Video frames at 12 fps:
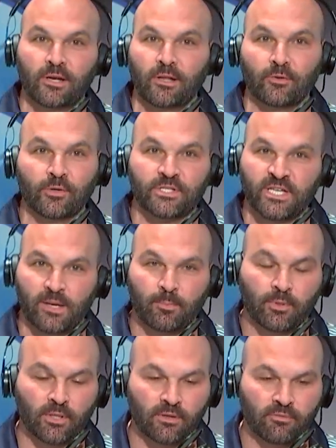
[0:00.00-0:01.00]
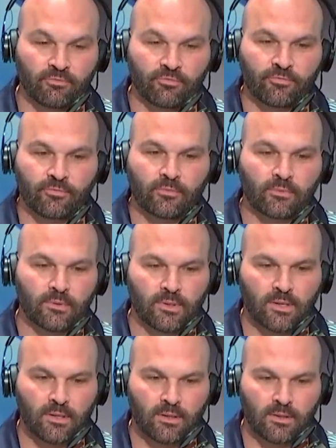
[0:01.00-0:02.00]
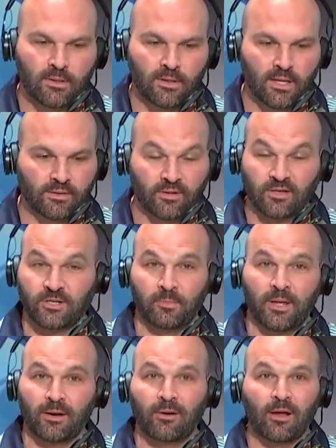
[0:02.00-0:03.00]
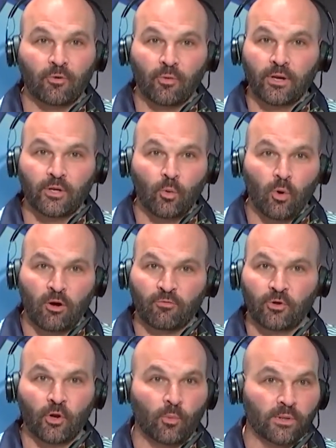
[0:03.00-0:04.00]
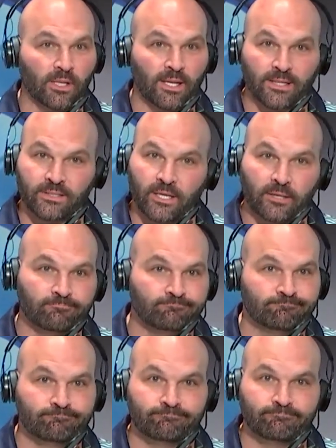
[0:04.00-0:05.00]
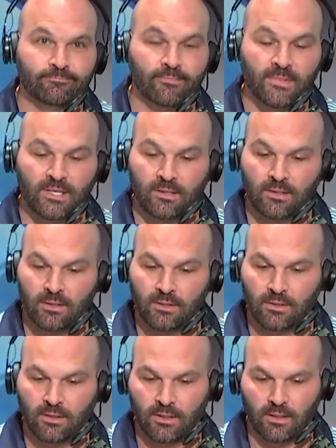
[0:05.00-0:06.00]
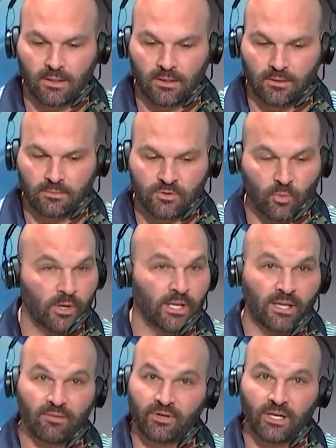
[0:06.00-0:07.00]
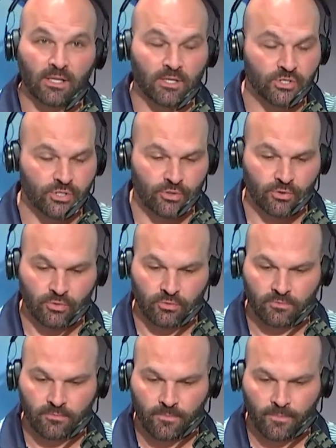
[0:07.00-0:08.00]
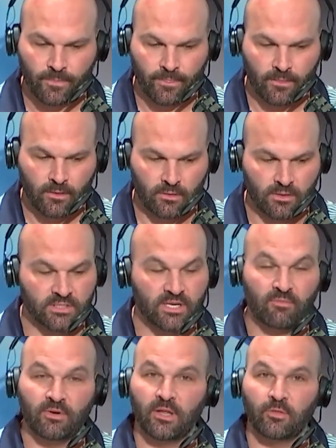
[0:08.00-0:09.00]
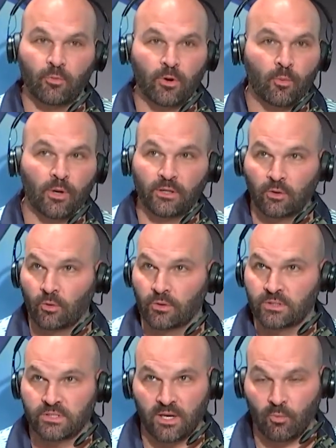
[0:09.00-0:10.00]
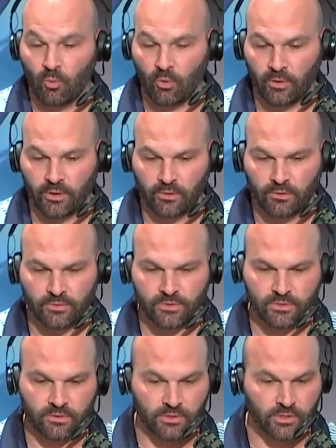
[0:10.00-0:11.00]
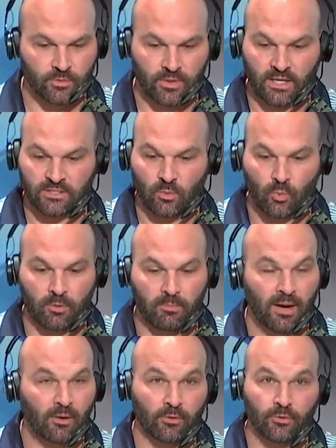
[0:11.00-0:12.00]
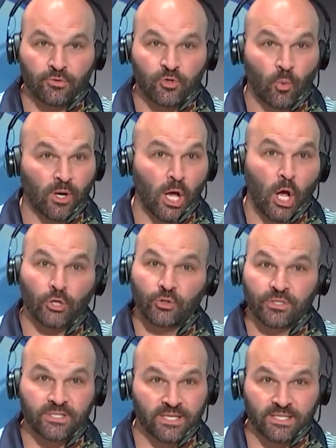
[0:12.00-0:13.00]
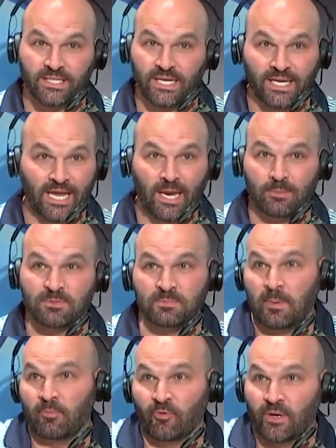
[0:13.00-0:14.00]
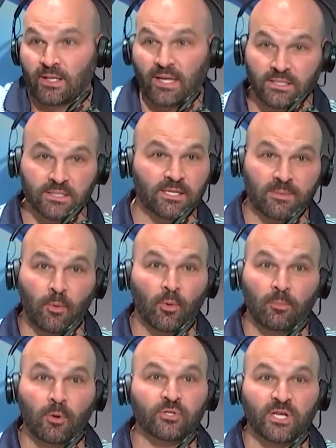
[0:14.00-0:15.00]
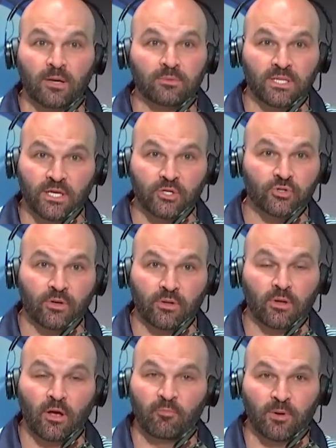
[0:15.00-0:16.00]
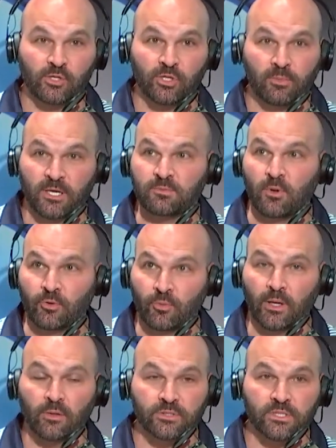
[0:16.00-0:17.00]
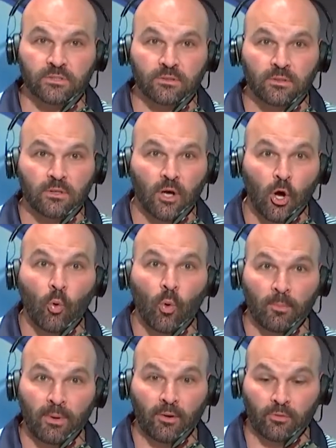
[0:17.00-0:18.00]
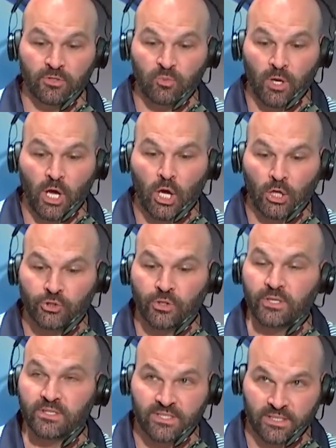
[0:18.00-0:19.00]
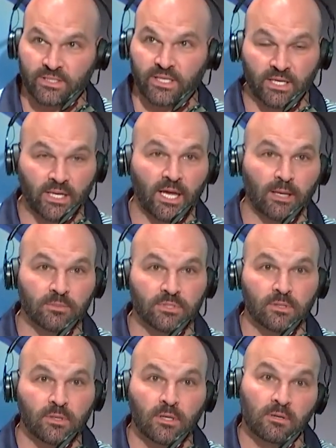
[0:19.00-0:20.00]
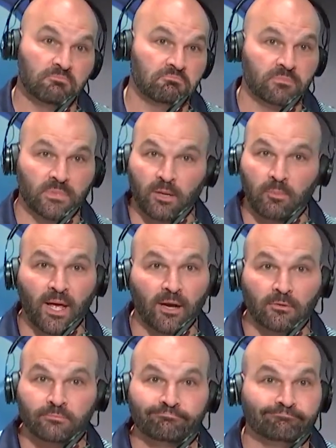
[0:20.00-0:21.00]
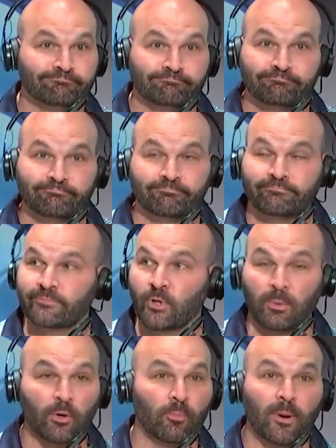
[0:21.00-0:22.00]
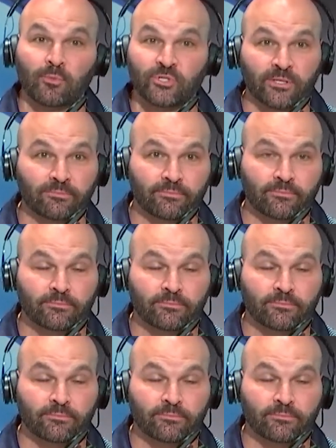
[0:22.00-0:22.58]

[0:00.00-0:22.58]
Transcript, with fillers: another example of it doesn't matter how great you are if you don't win the last game. 2011 LSU, the 73-win Golden State Warriors, the 2001 Mariners, who won 116 games. People forget that's the team that won the most games in the history of Major League Baseball in the regular season. 01 Mariners won 116 games. Doesn't matter. Nobody remembers it.